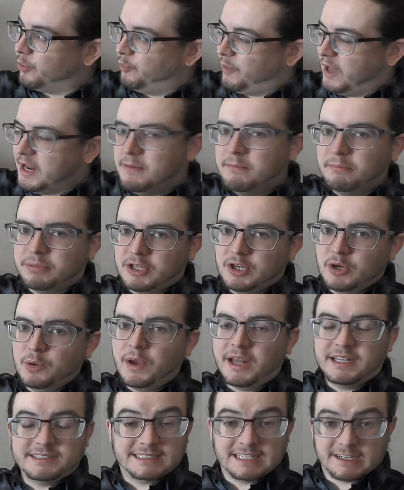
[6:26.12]
red and blue,
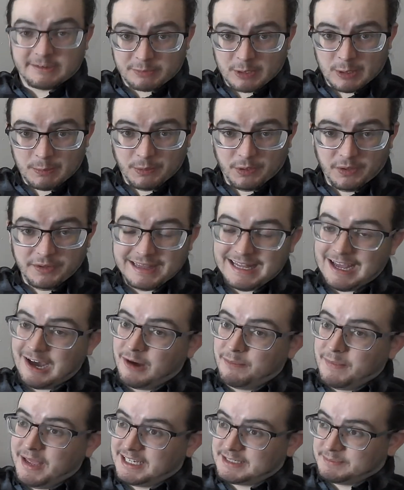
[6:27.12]
instead of purple, now
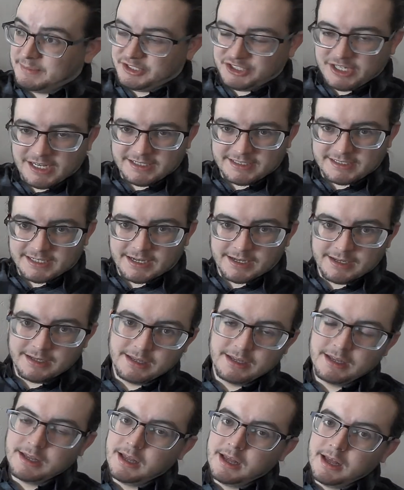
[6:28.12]
it makes magenta.
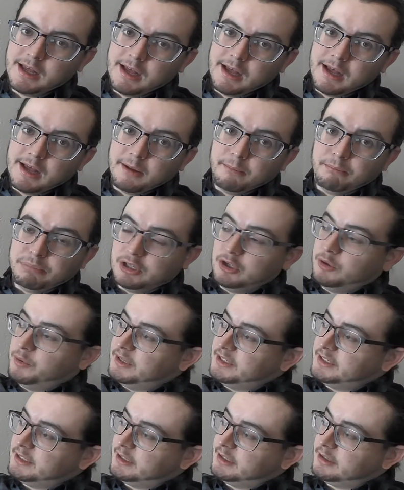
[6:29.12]
Blue
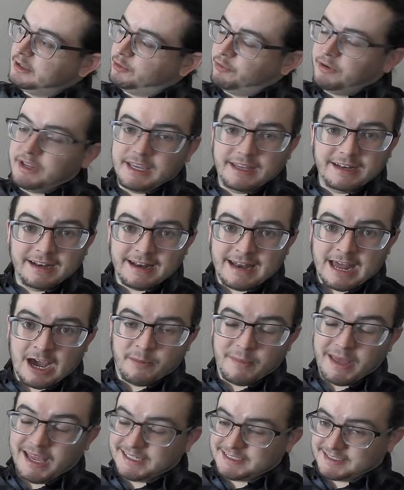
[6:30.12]
and green now
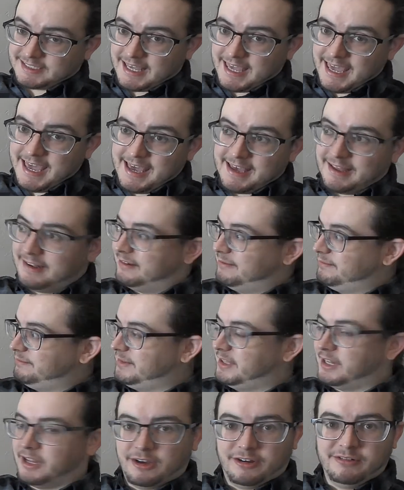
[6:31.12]
makes cyan.
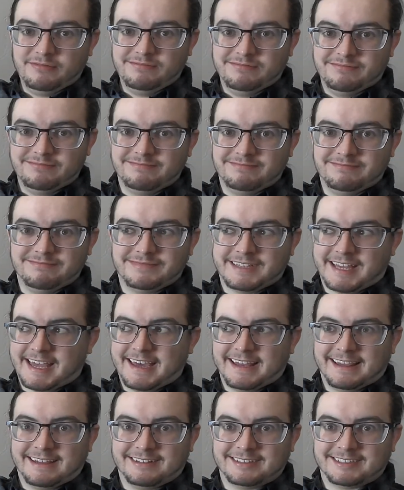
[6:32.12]
You know, cyan
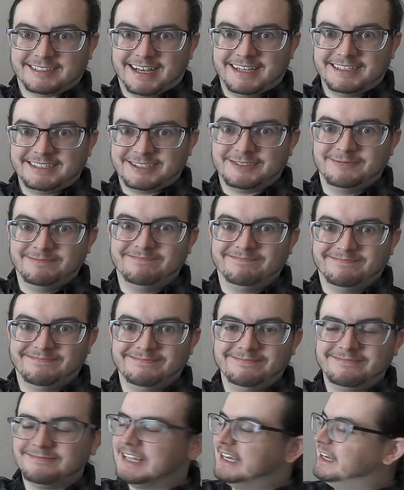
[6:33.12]
a little sus.
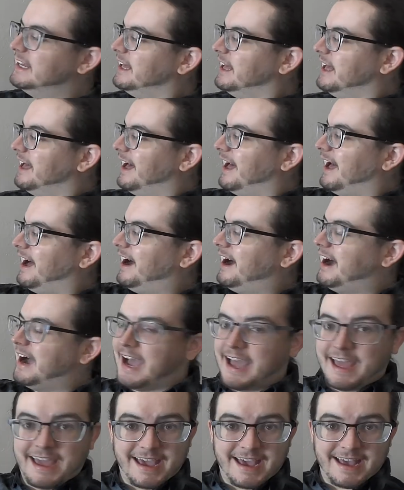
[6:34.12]

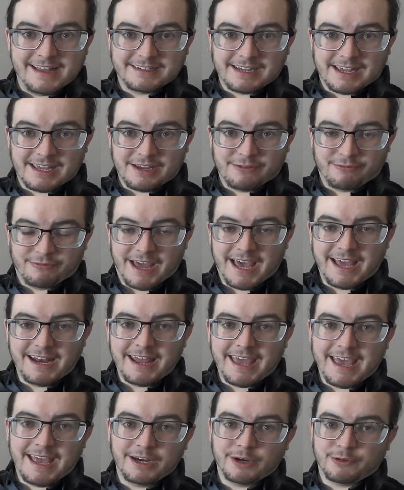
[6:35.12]
And red
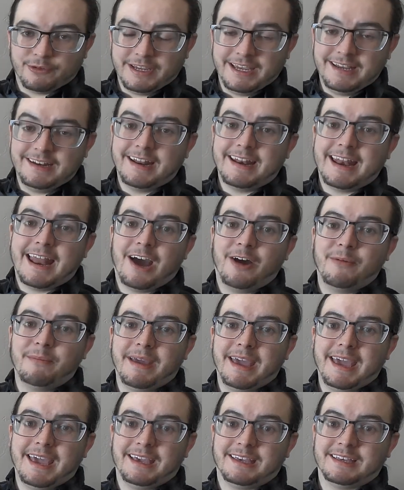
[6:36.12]
and green now
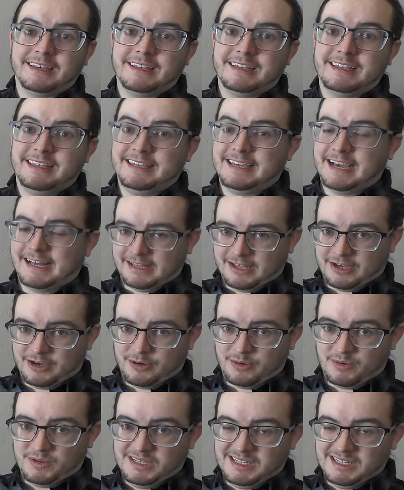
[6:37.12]
make yellow.